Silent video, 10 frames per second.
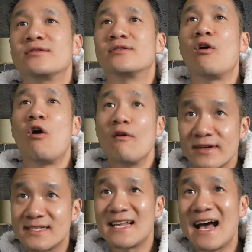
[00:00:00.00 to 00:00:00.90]
the
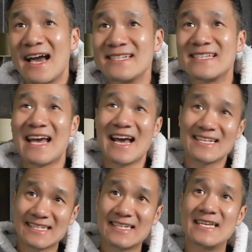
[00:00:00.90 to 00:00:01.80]
oversized, it
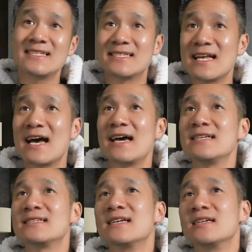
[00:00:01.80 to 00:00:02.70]
has a kid
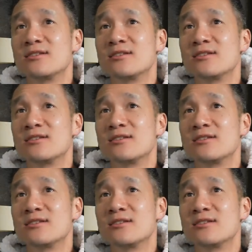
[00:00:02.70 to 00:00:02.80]
size.